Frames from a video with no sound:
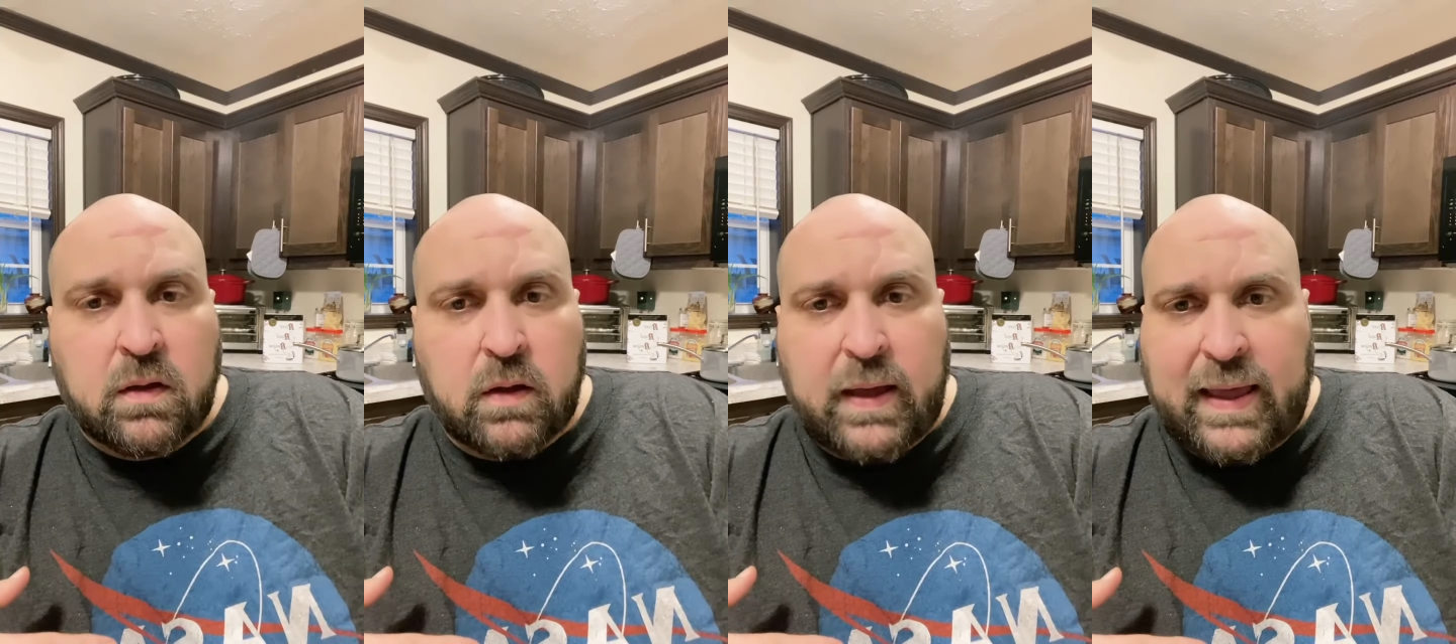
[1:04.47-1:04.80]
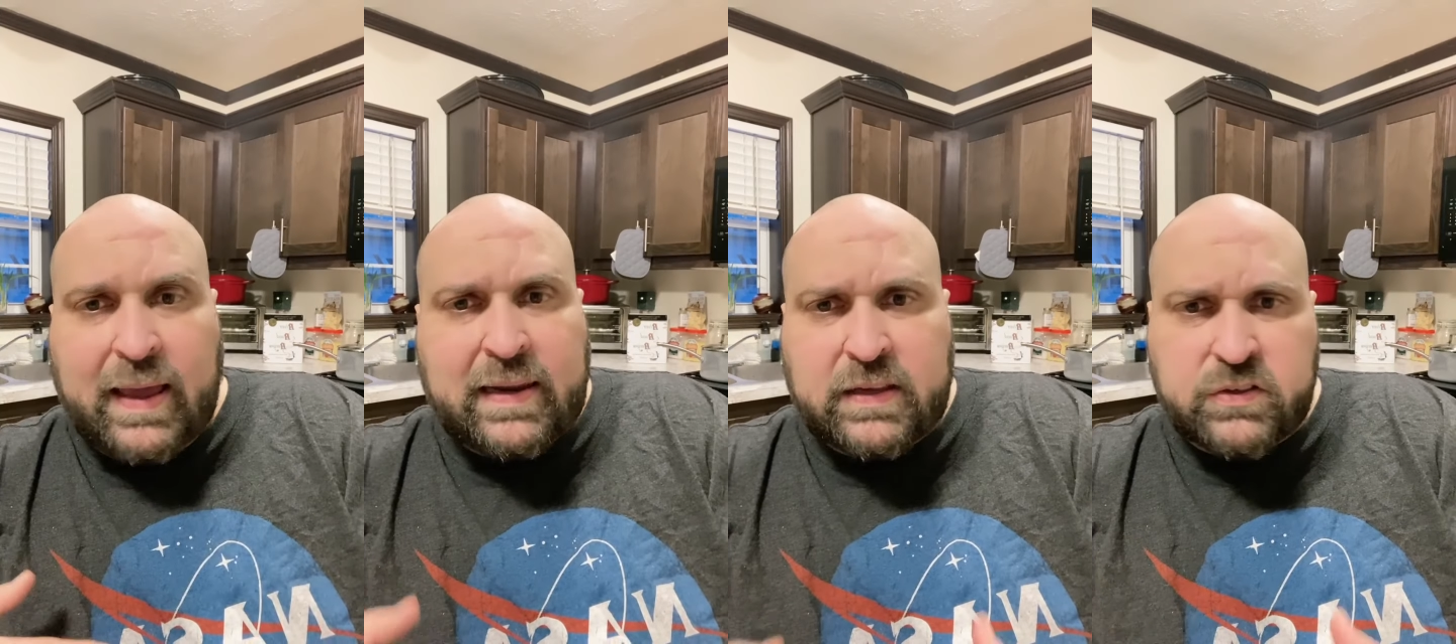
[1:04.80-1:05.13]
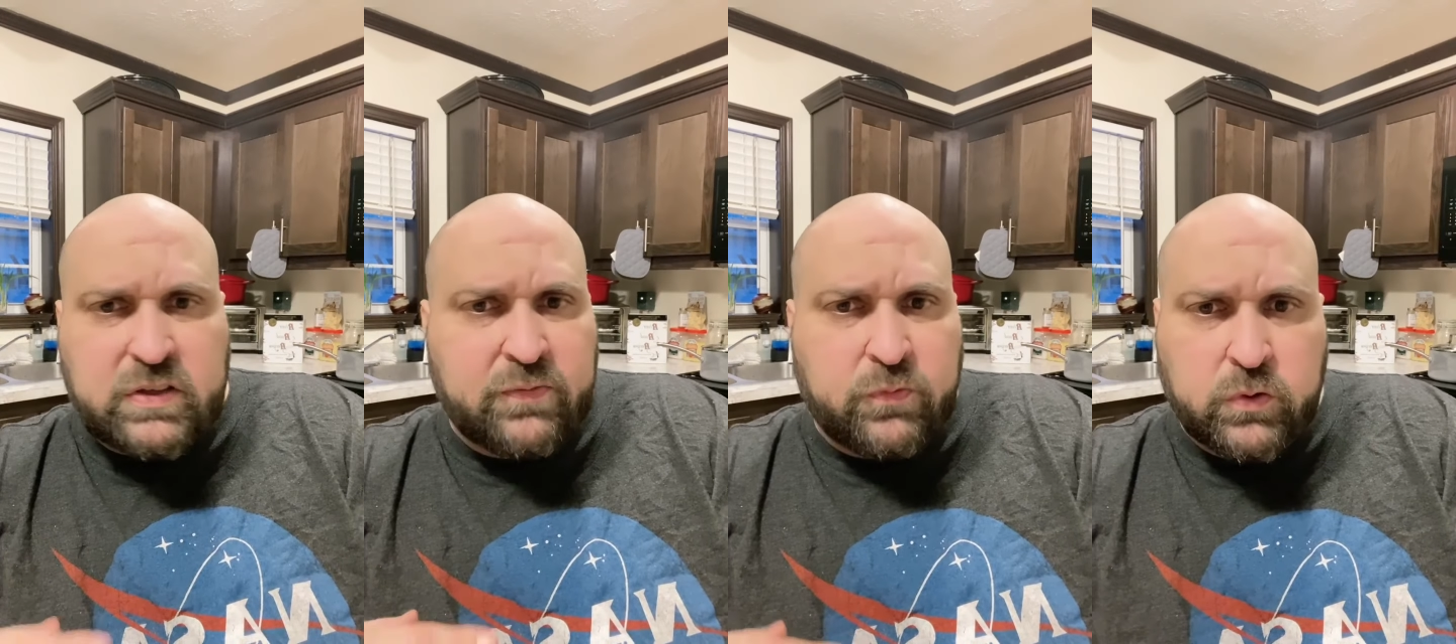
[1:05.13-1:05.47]
any
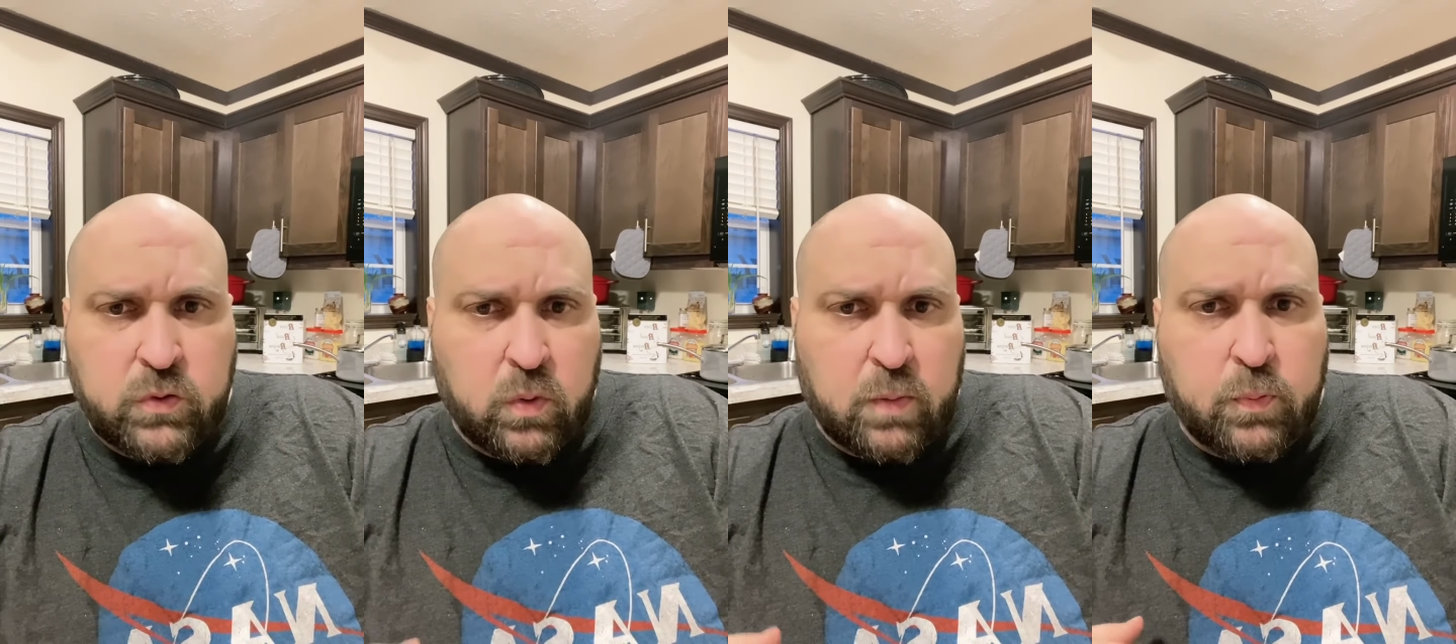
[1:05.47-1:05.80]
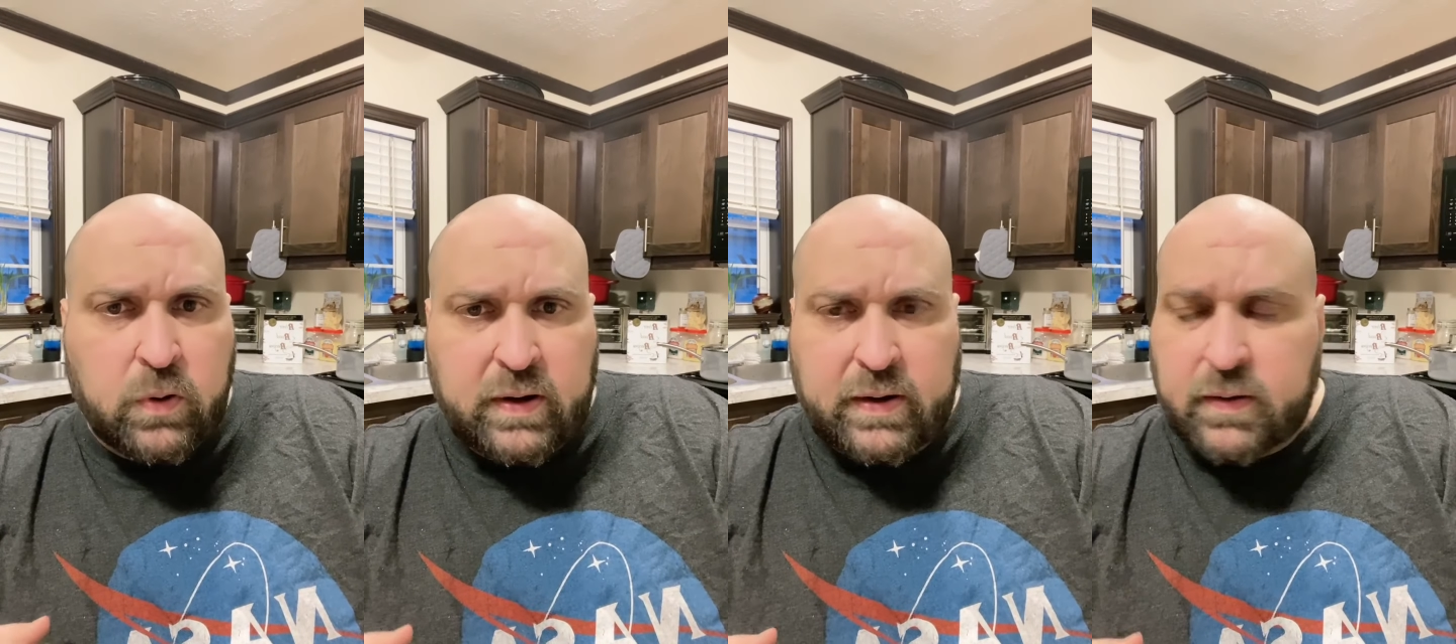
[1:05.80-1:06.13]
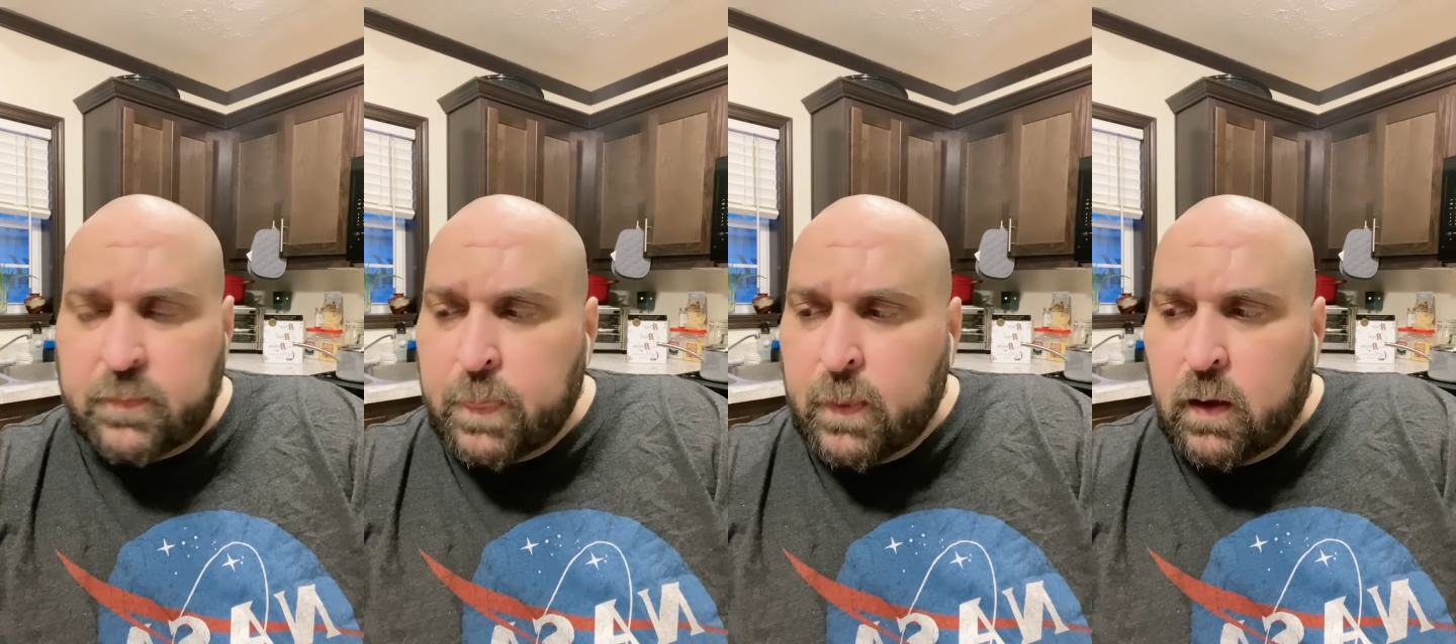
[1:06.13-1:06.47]
seafood you want to put in it.
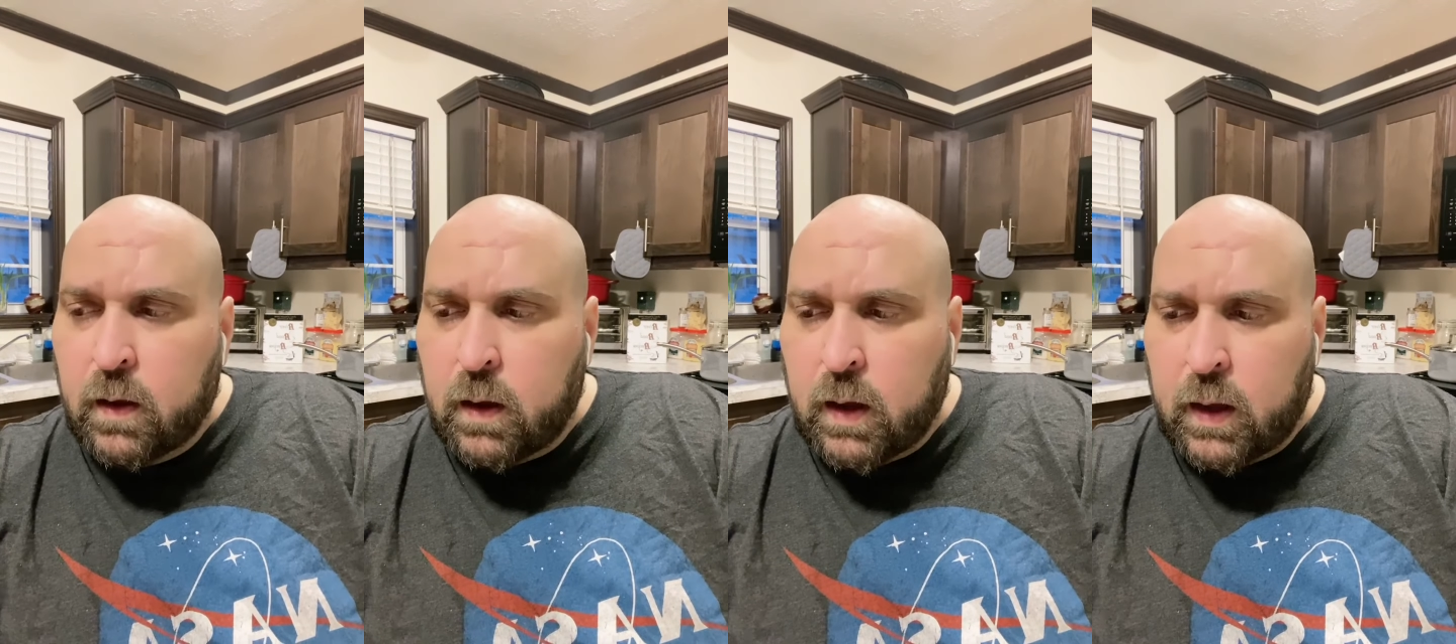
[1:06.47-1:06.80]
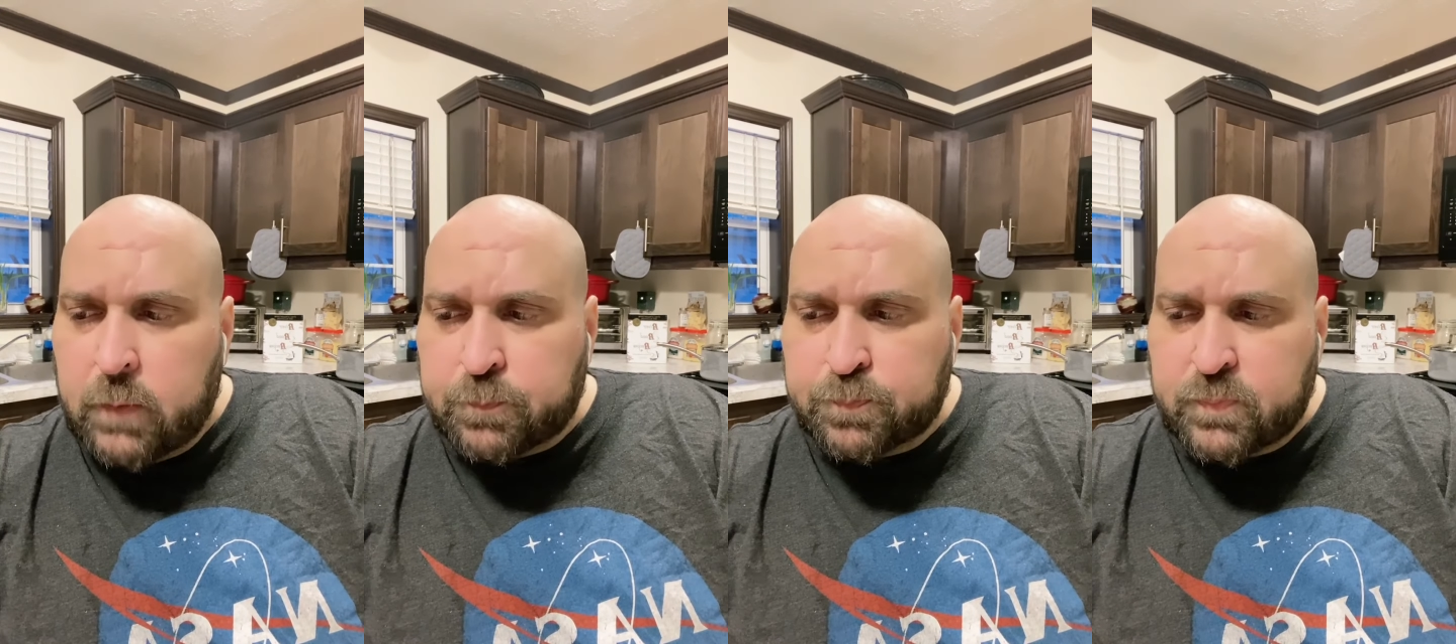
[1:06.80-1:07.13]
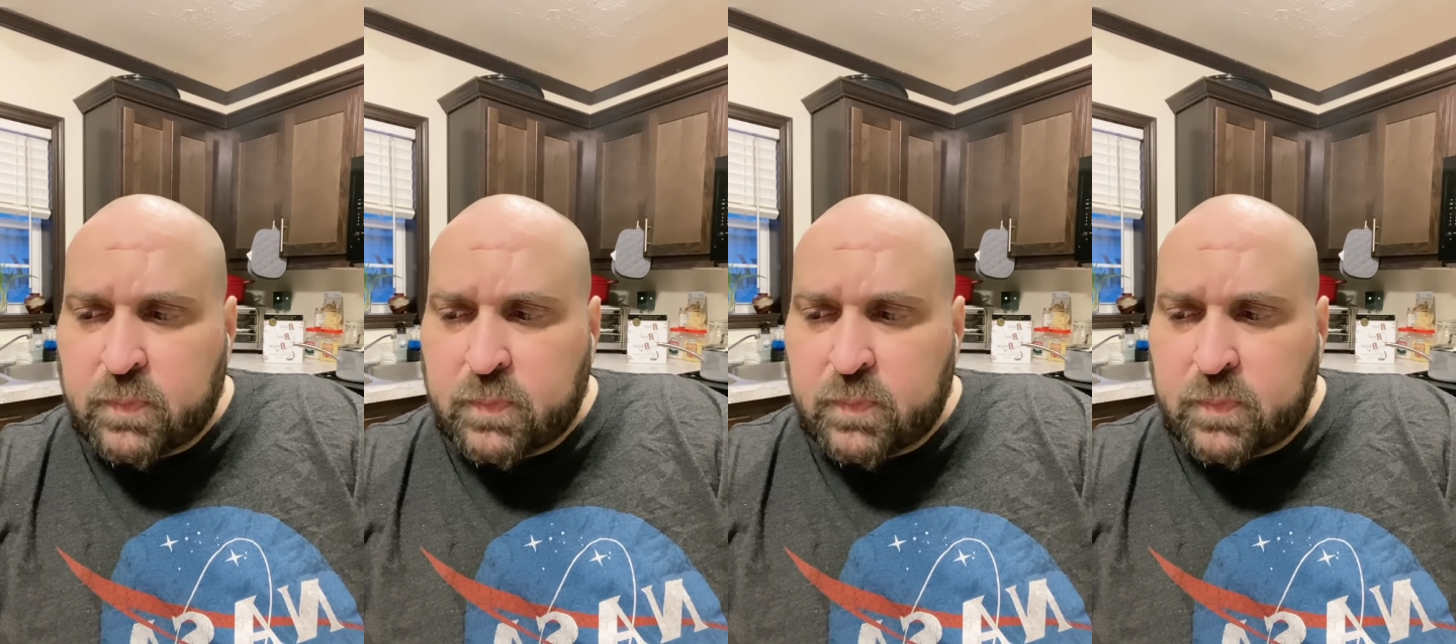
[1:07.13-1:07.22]
Um,